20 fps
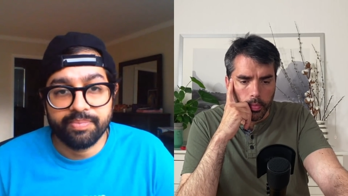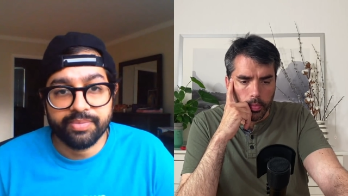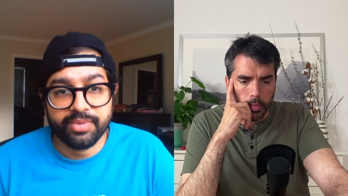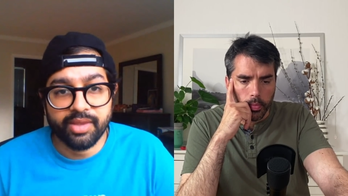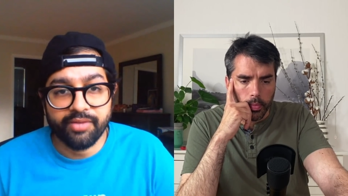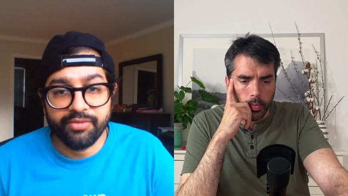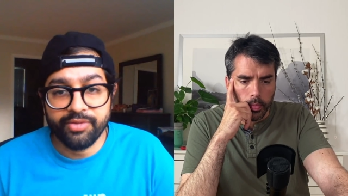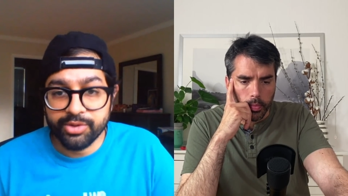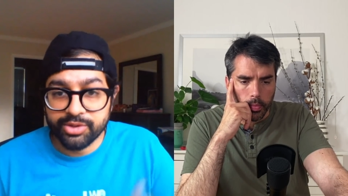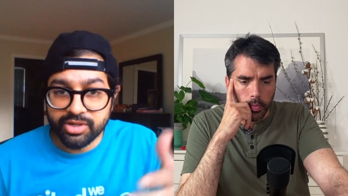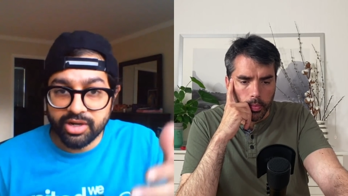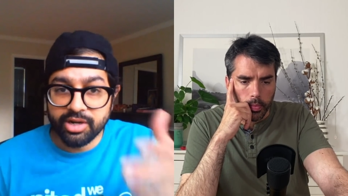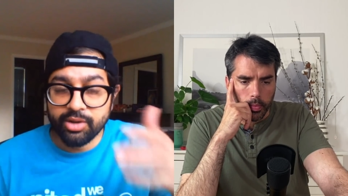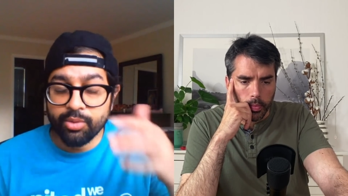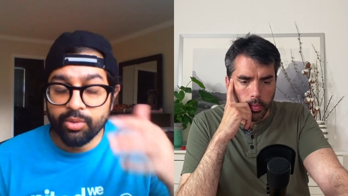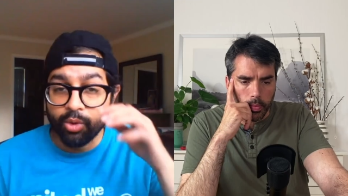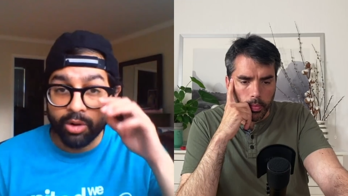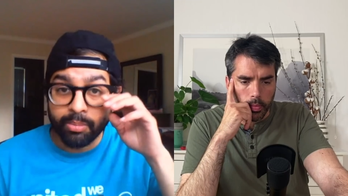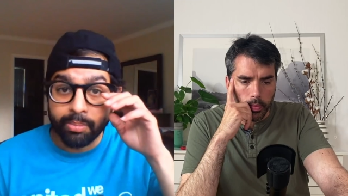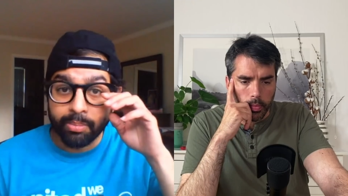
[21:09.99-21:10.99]
Speaker 1: If you study
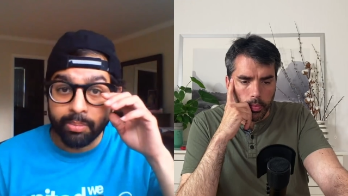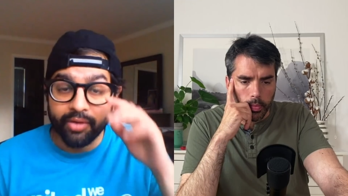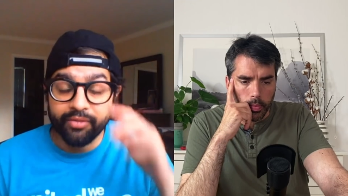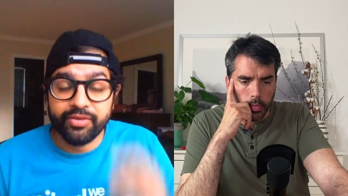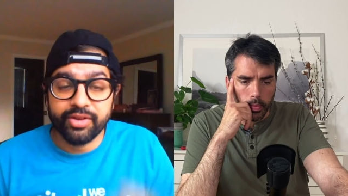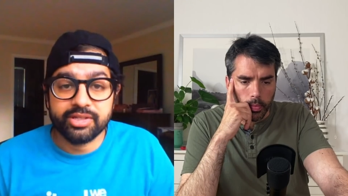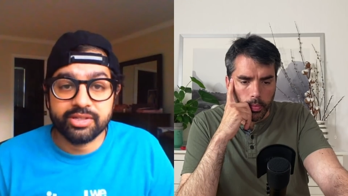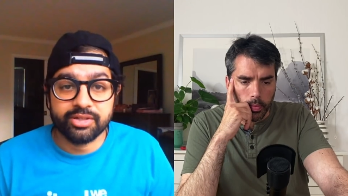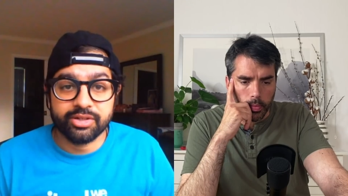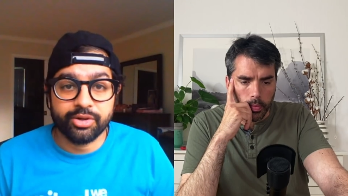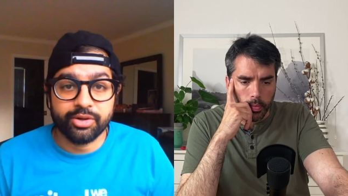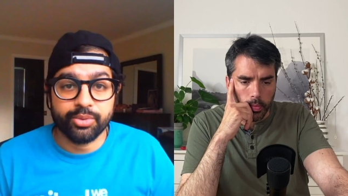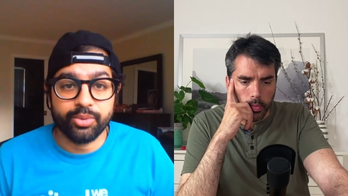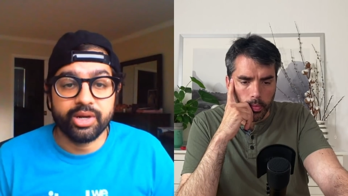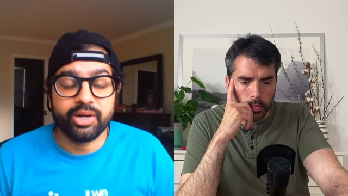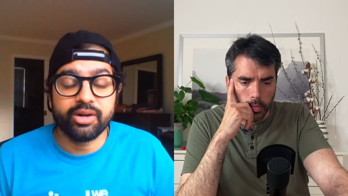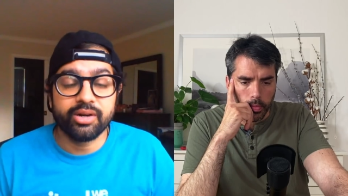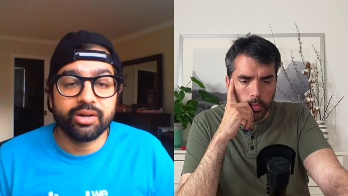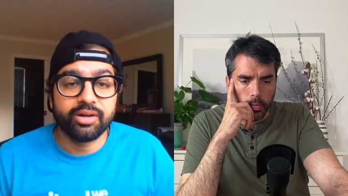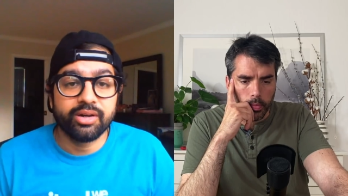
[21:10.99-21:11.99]
Warren Buffett's
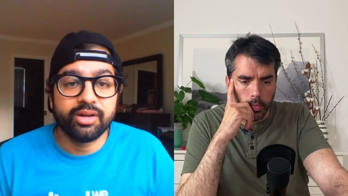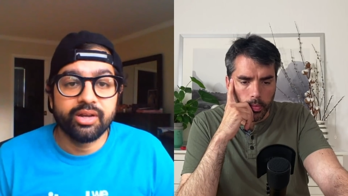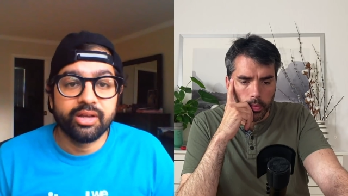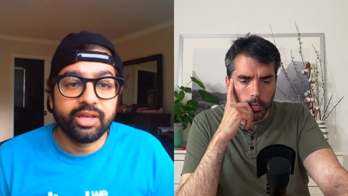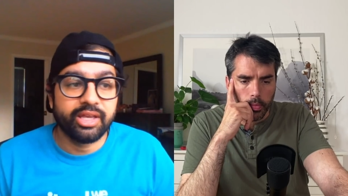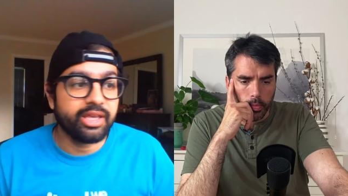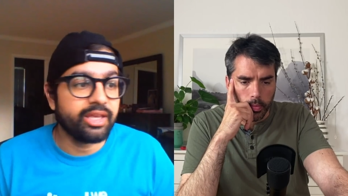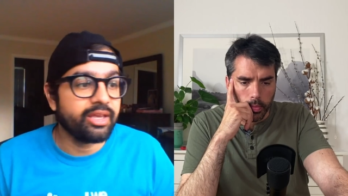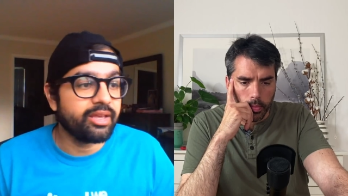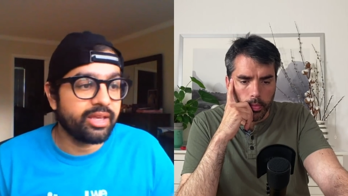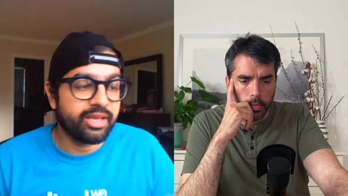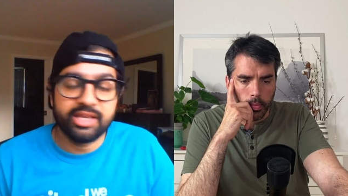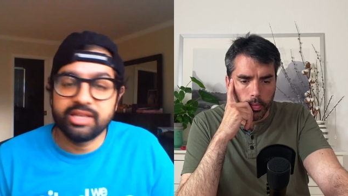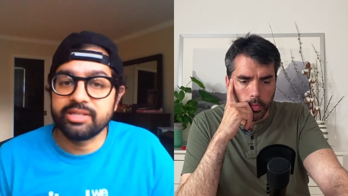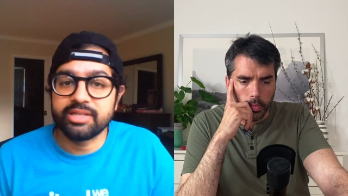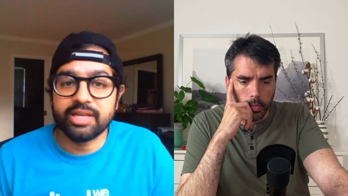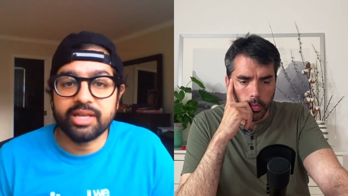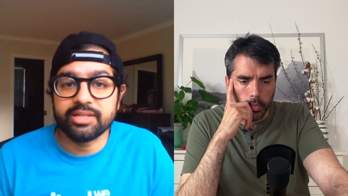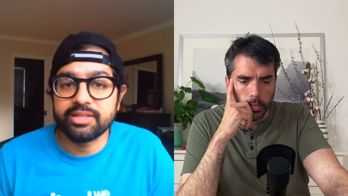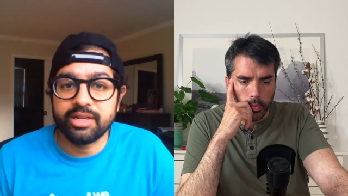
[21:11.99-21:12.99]
career, he
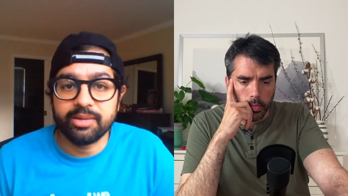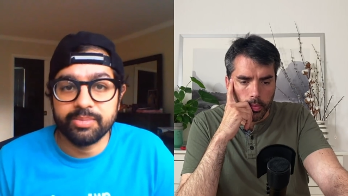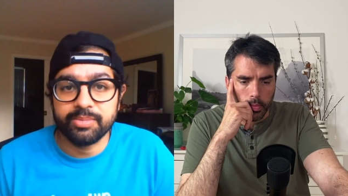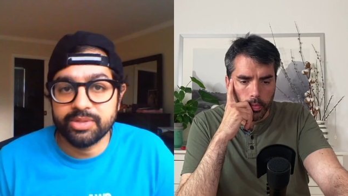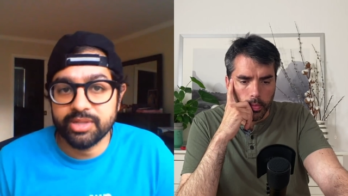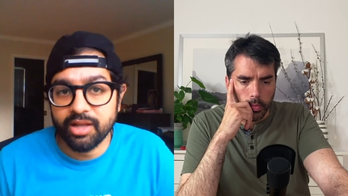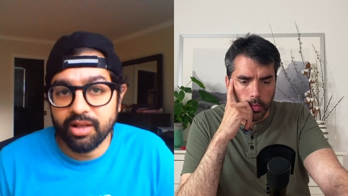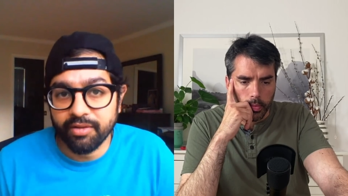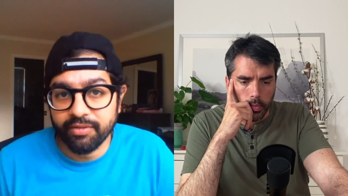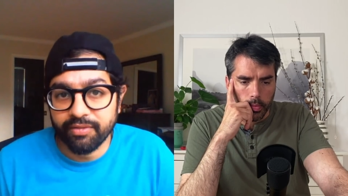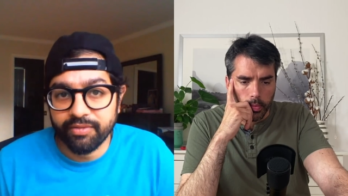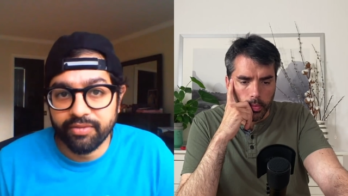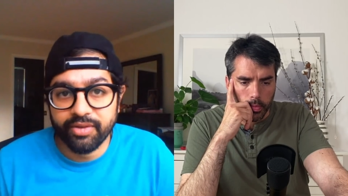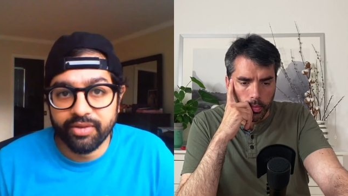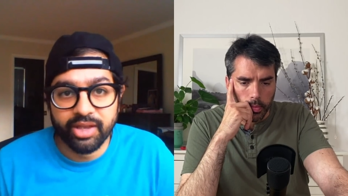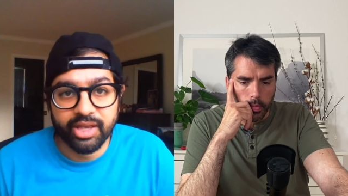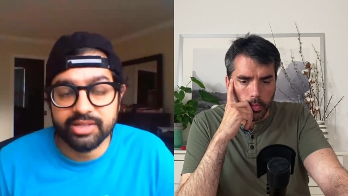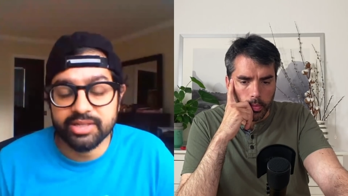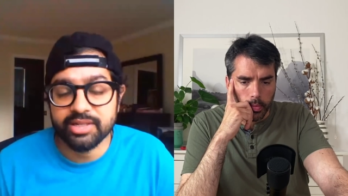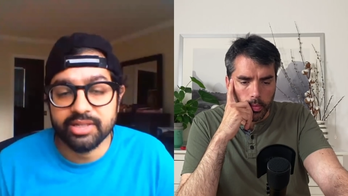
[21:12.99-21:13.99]
says it himself.
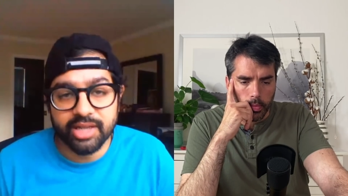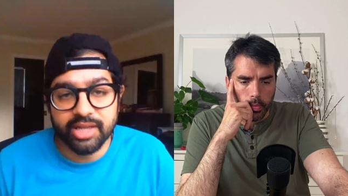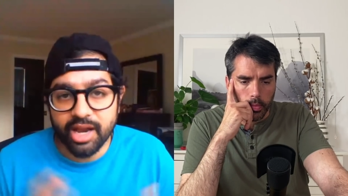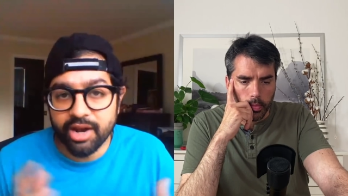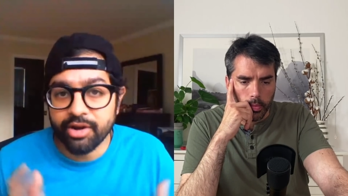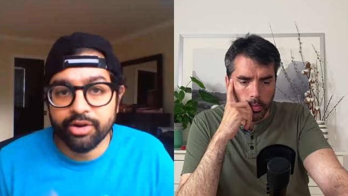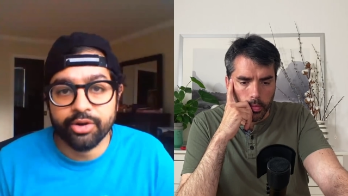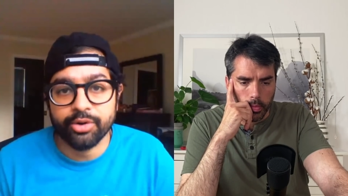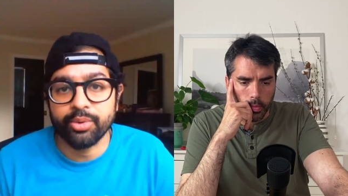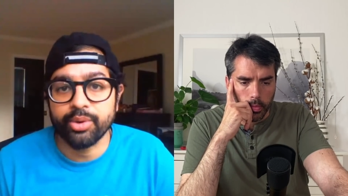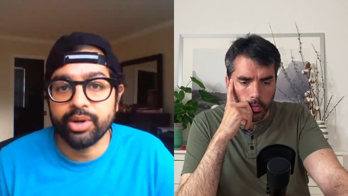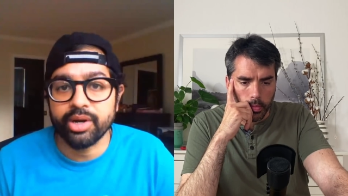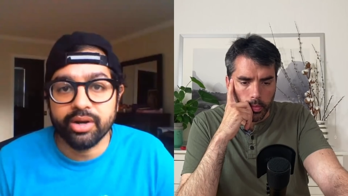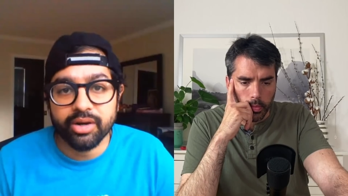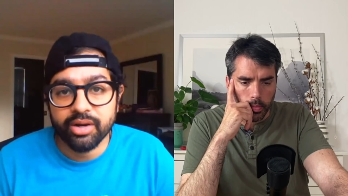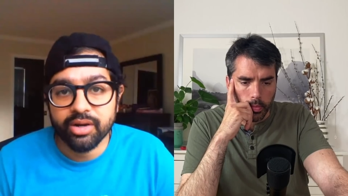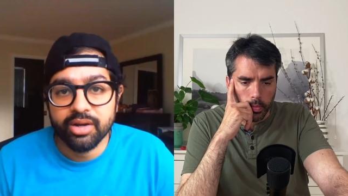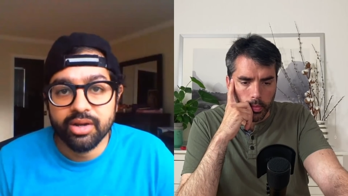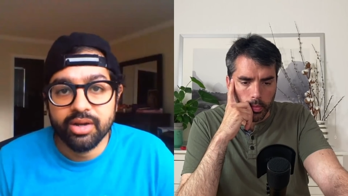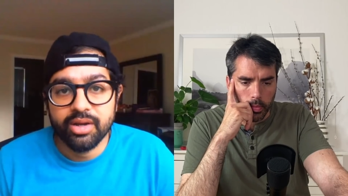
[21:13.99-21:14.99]
His entire
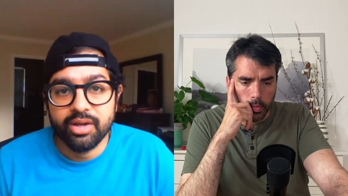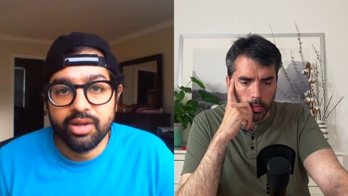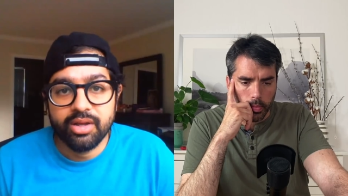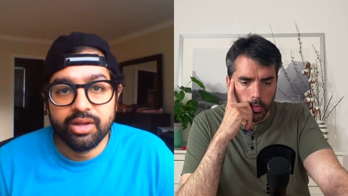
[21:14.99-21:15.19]
career